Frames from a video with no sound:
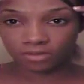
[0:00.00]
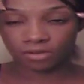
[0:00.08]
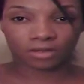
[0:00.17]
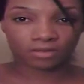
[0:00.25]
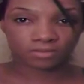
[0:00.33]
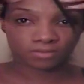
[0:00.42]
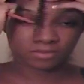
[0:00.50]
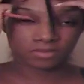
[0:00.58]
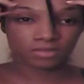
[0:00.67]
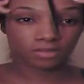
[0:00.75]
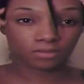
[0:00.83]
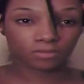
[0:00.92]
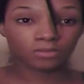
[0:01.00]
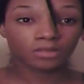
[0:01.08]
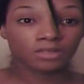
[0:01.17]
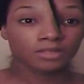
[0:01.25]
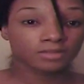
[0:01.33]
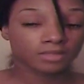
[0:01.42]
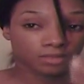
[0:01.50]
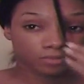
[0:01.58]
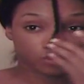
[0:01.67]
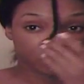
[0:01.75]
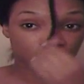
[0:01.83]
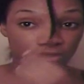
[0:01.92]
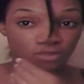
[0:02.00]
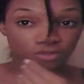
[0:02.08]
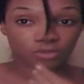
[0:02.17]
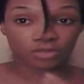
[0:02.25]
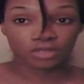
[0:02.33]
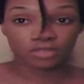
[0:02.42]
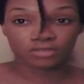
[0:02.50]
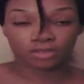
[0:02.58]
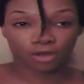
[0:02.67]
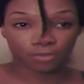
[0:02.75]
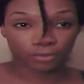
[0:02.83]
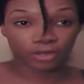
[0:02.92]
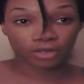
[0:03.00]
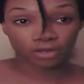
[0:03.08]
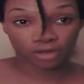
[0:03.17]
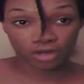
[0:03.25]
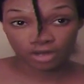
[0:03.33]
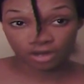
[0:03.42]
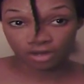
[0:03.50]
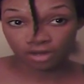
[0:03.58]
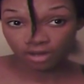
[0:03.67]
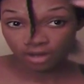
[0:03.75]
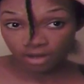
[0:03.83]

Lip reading: Okay, so then what you're going to do is start braiding your hair.